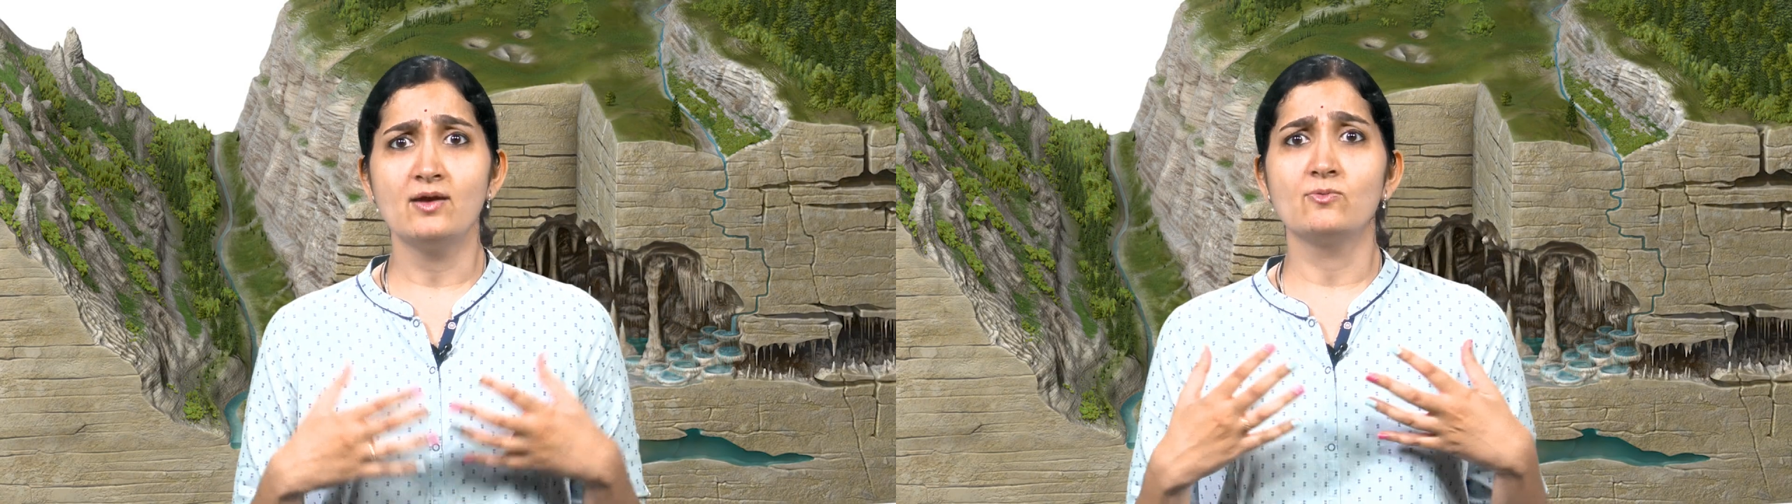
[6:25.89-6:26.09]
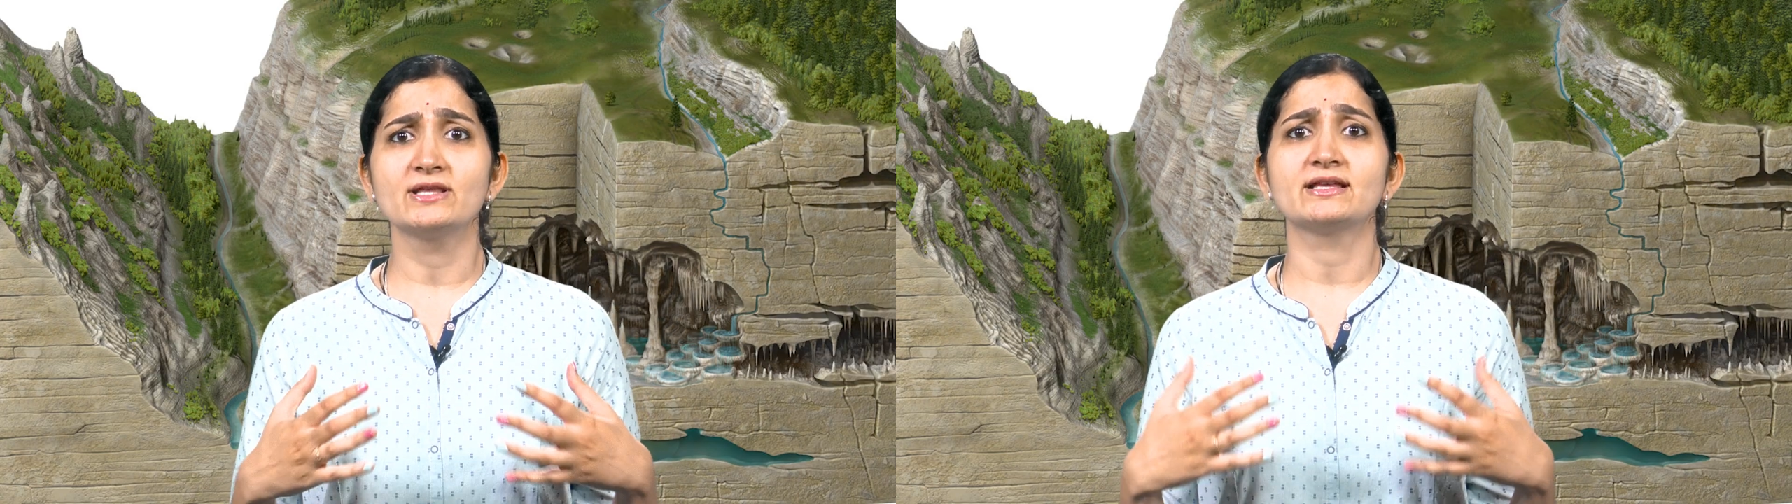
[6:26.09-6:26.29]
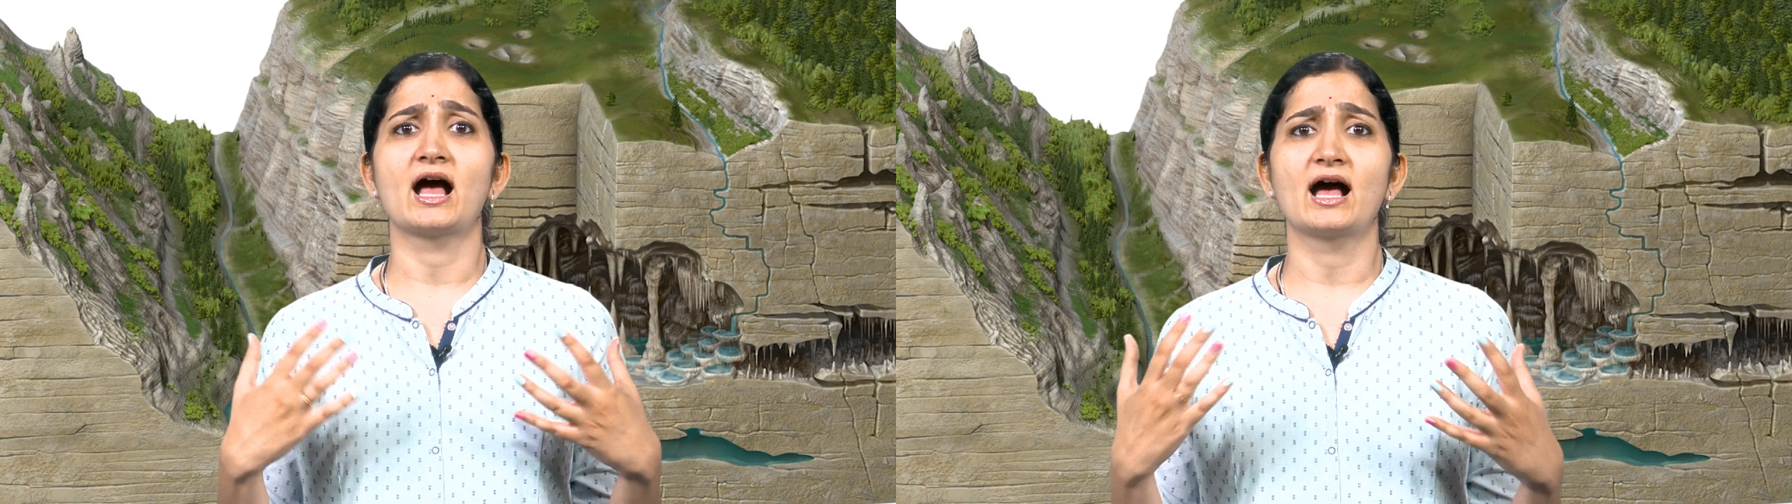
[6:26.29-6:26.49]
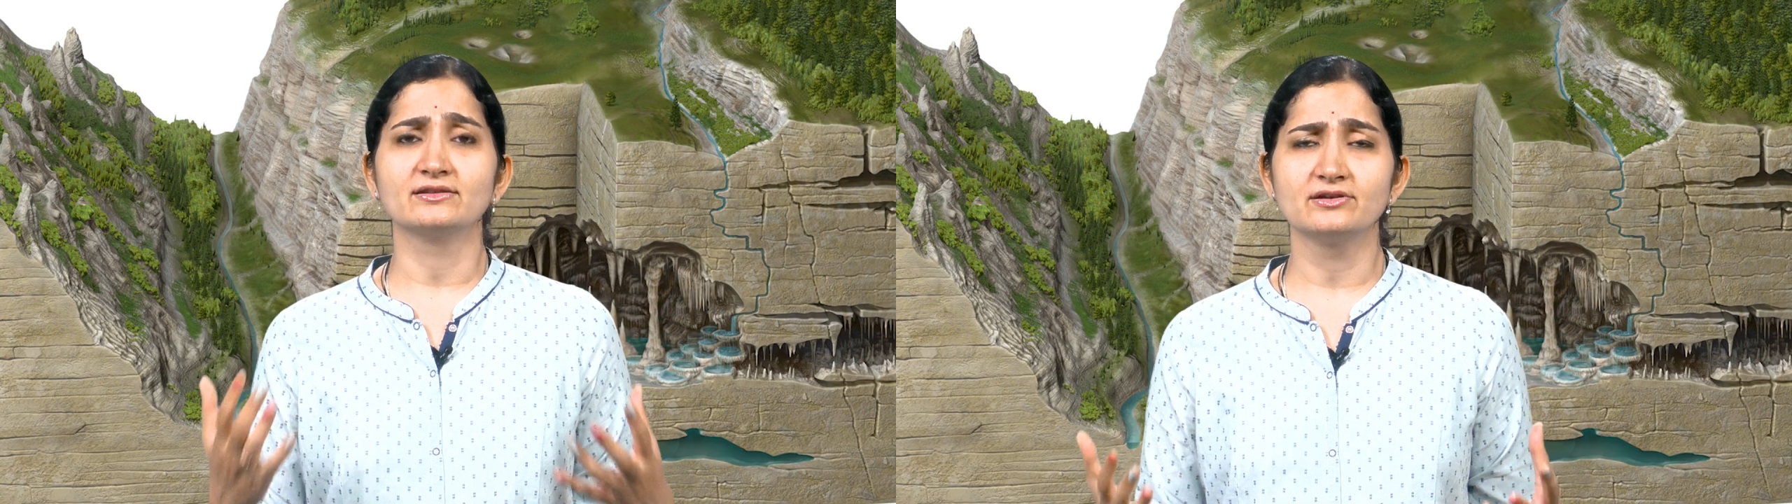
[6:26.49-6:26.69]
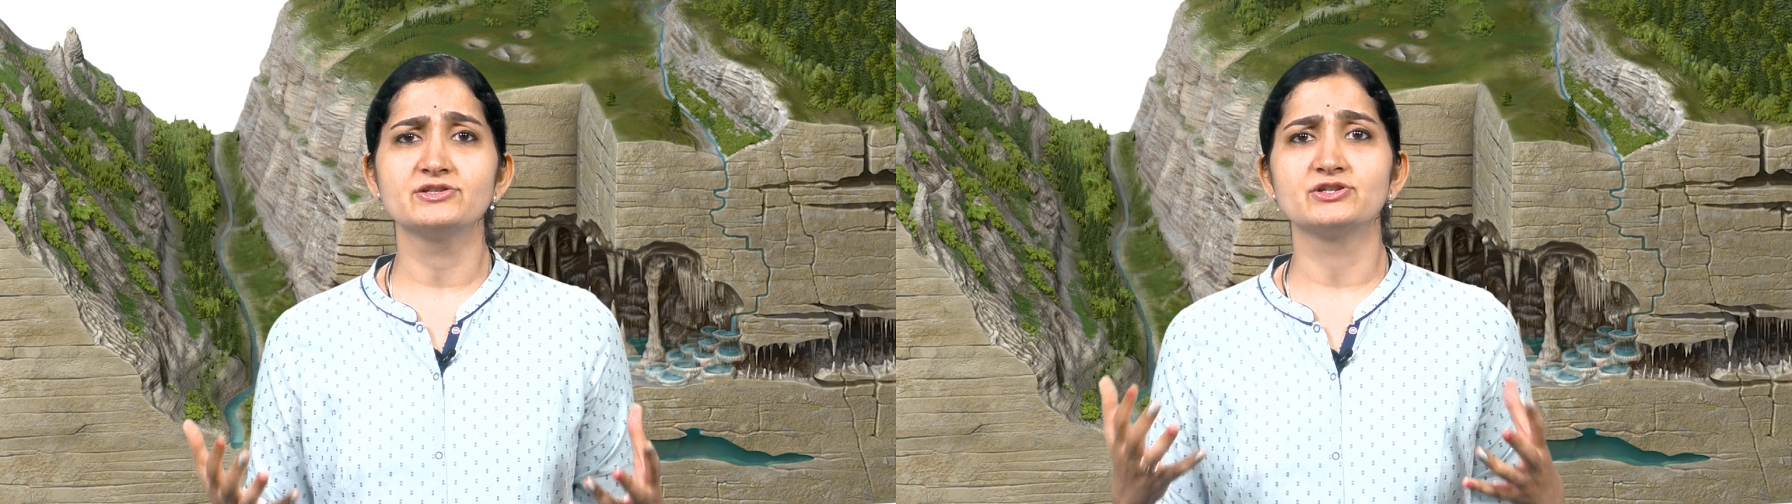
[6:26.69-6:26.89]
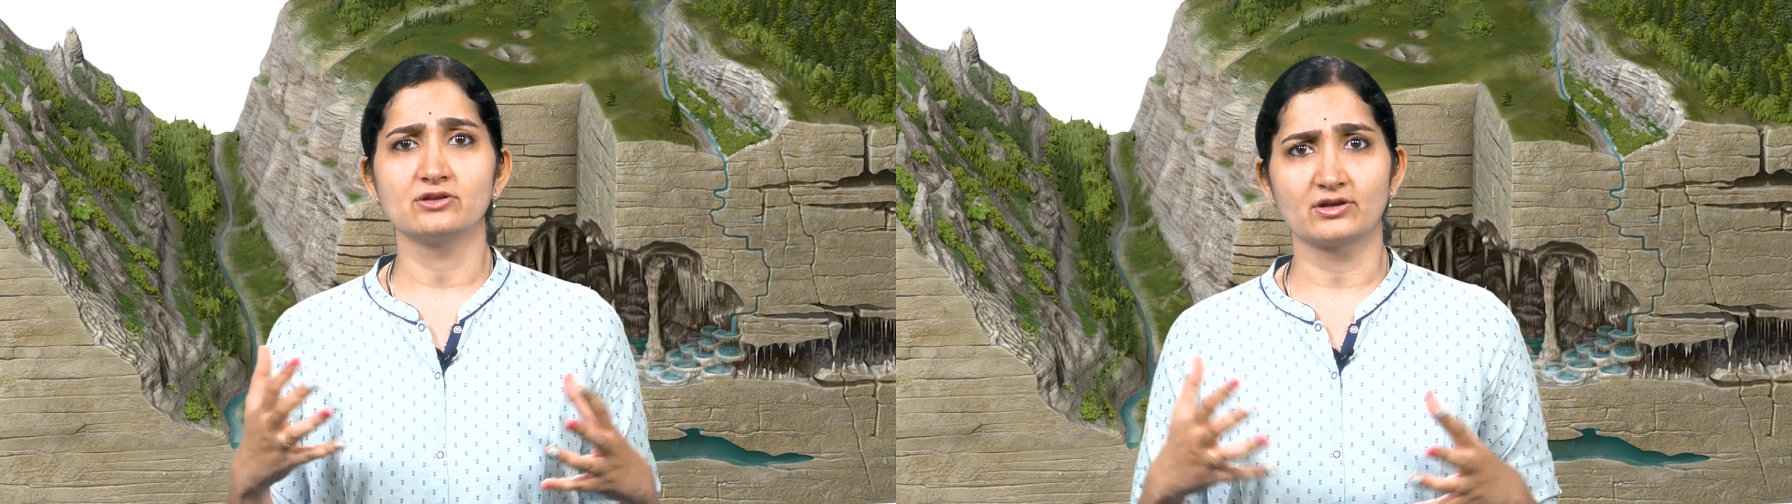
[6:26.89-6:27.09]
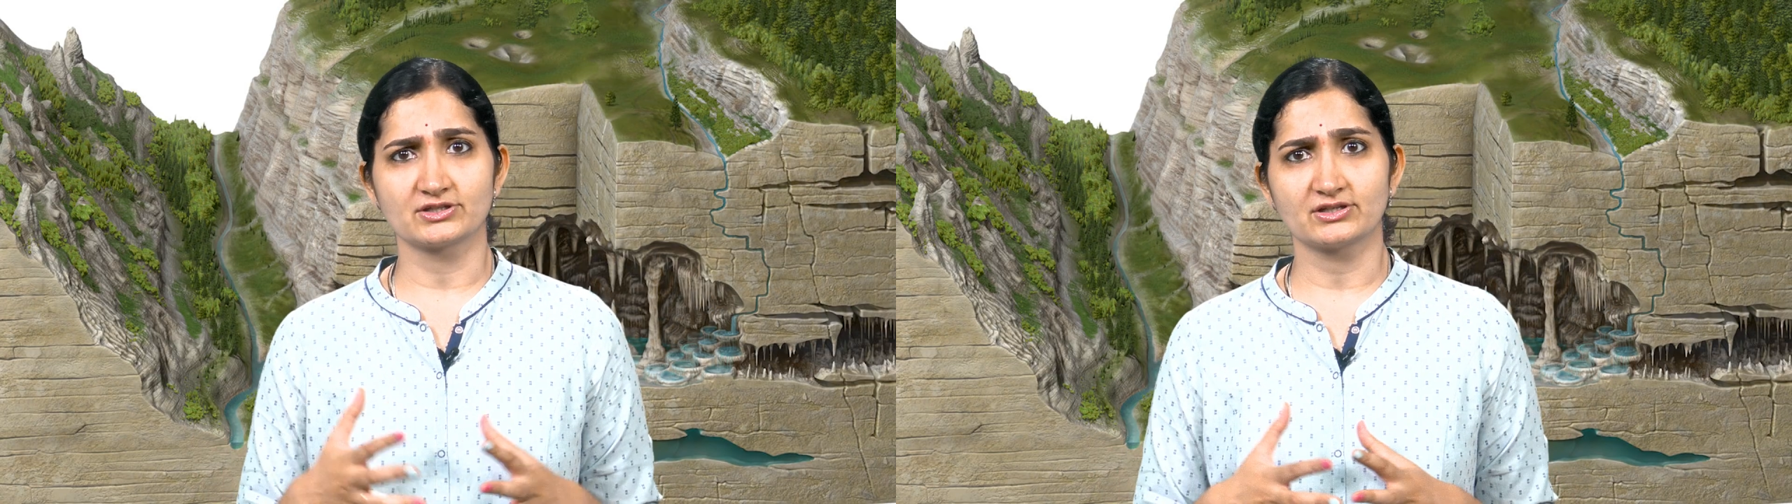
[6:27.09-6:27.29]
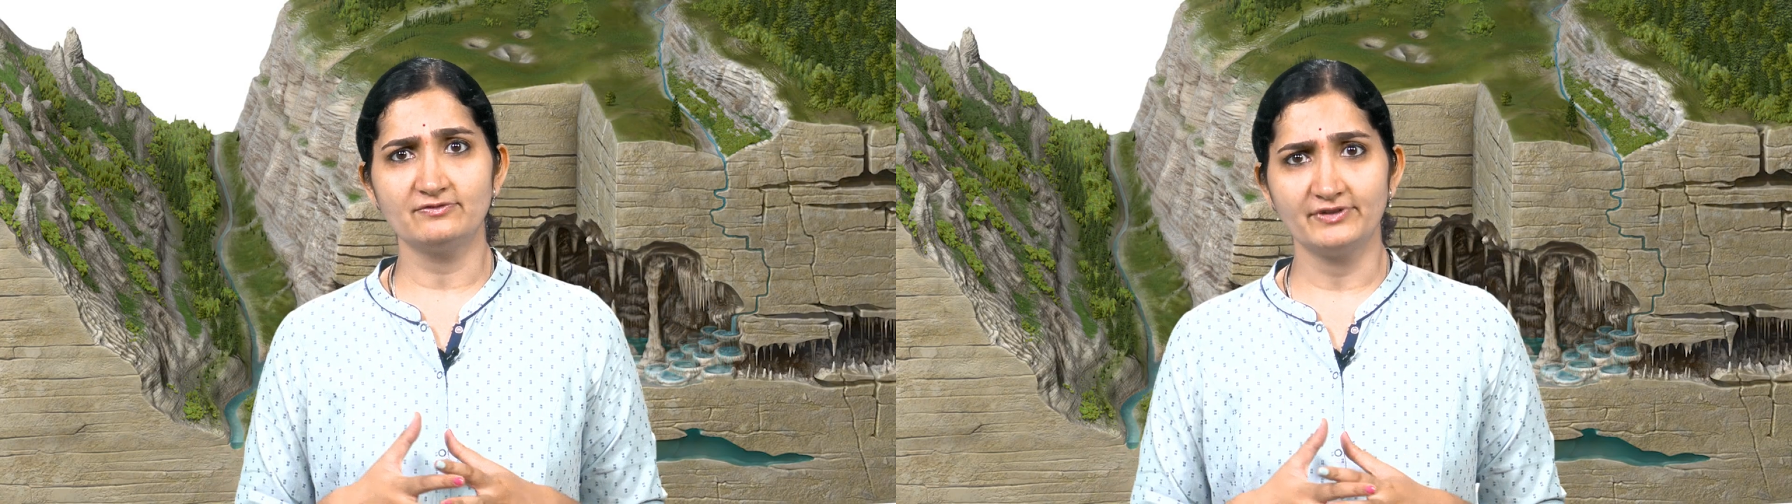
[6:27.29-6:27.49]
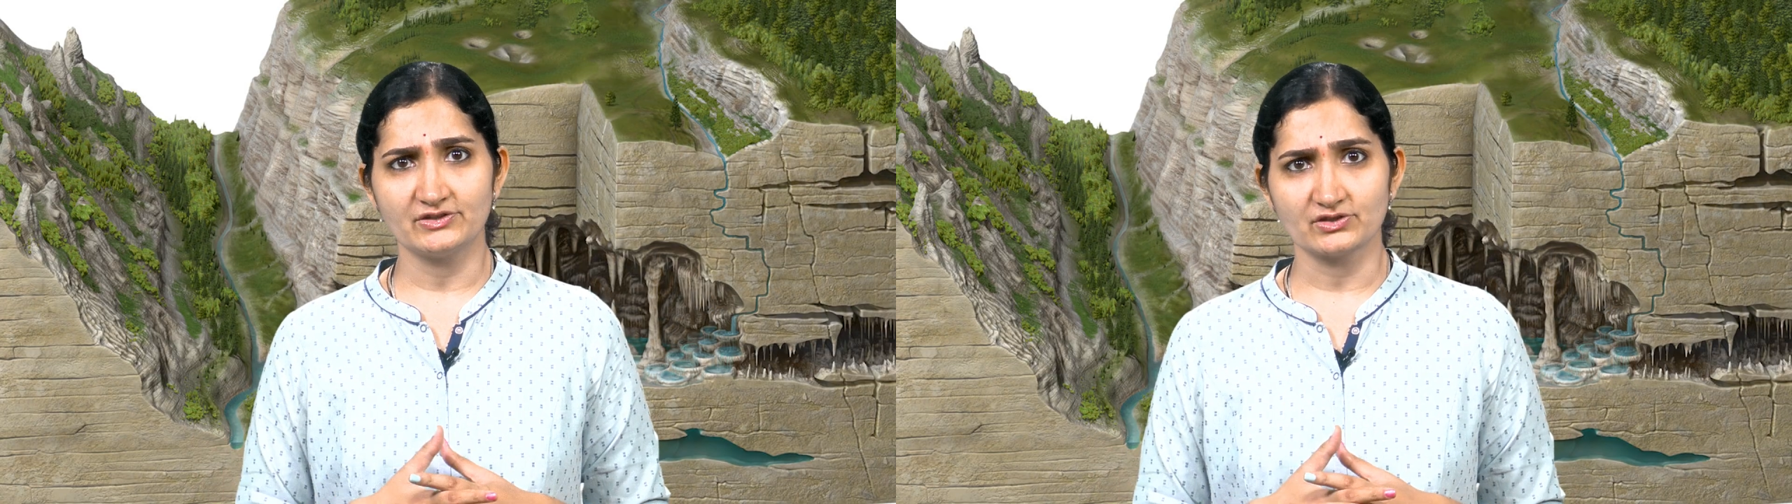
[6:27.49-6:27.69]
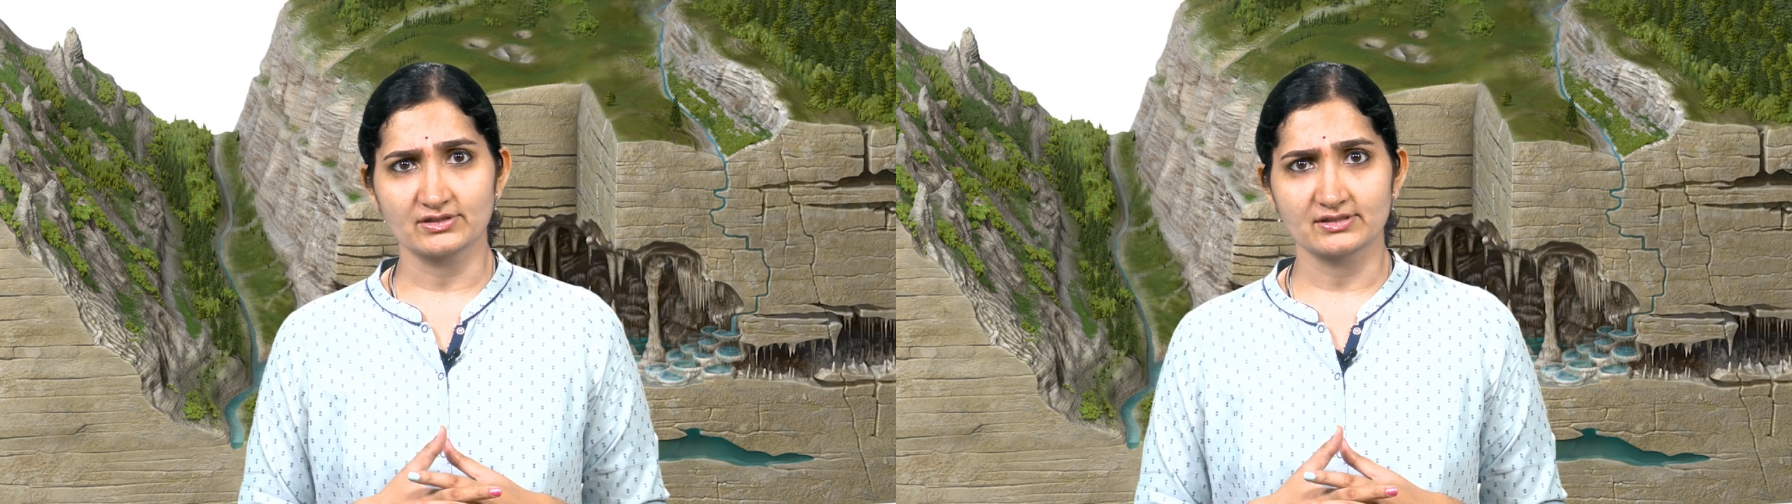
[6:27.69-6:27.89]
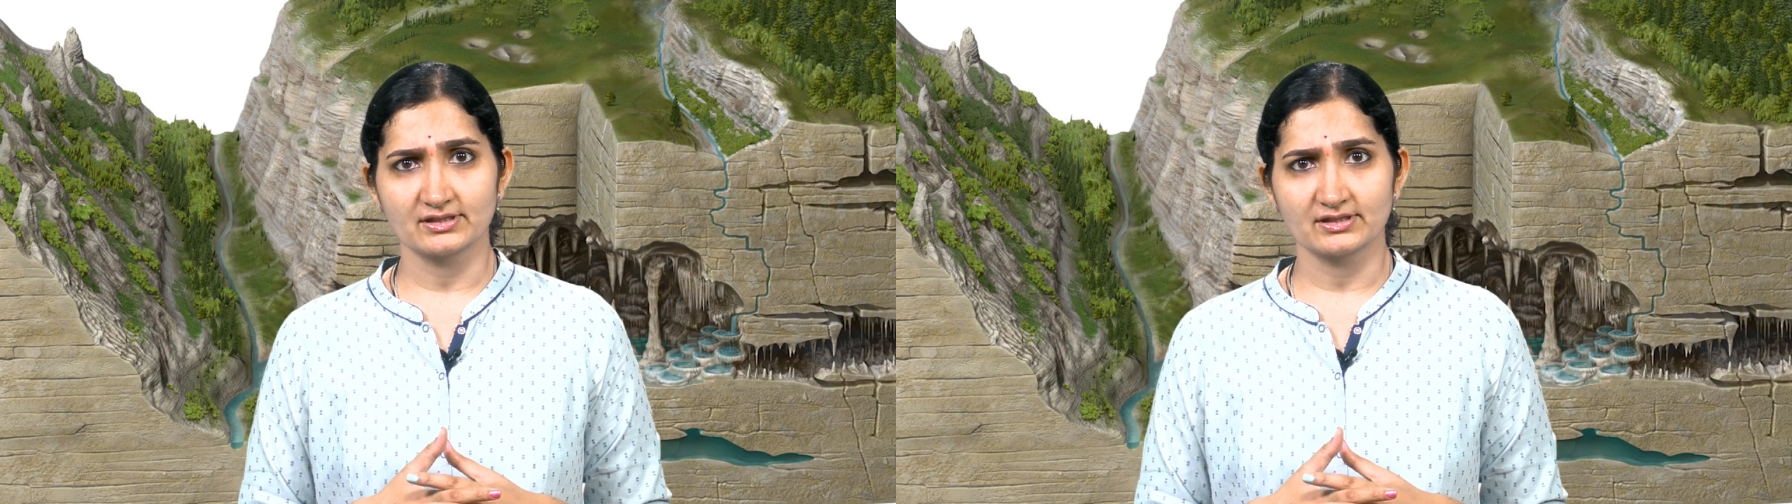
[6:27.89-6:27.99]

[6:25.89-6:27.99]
with other geological features.